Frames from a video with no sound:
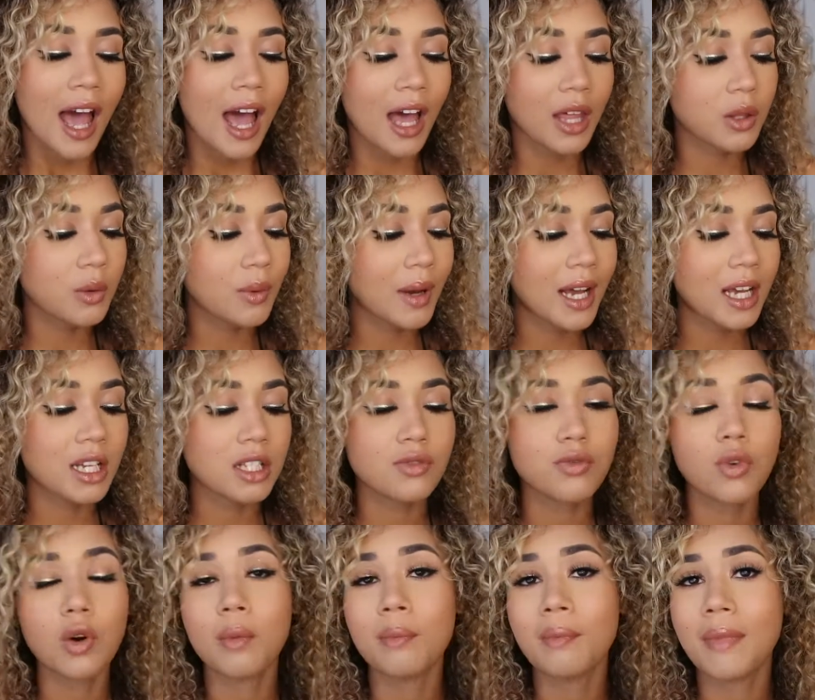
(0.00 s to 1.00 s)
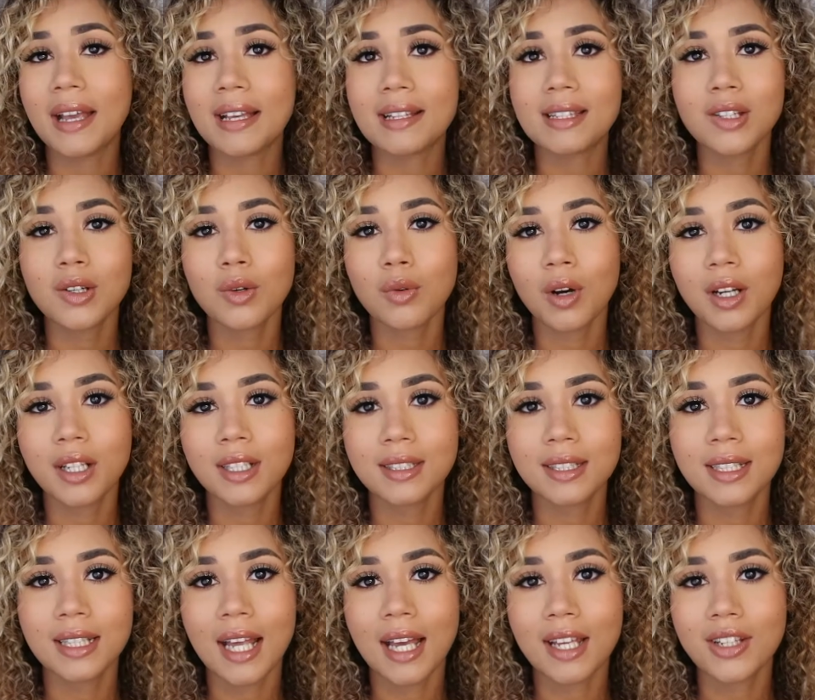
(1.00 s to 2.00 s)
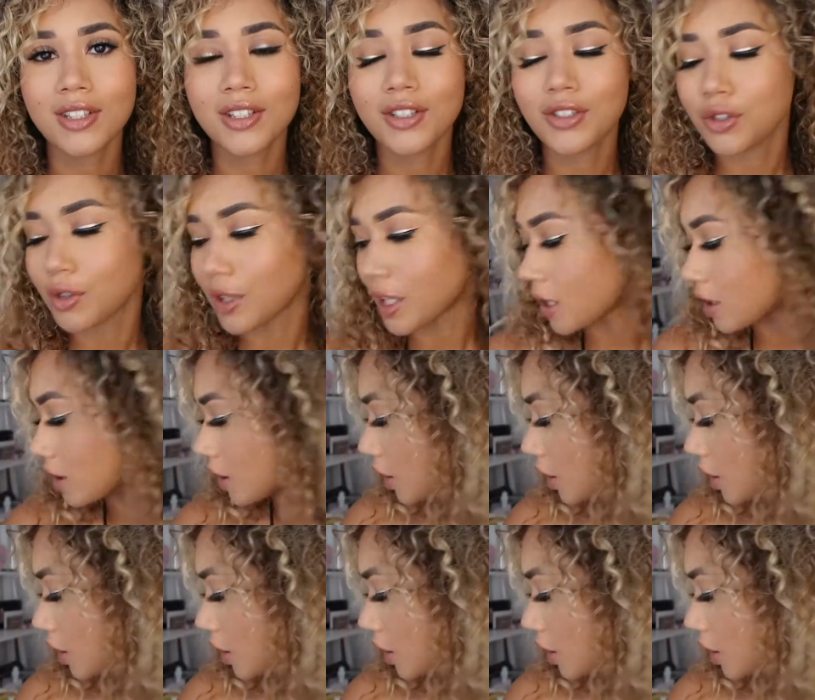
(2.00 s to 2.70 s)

Otherwise, for amazing quality lashes, you can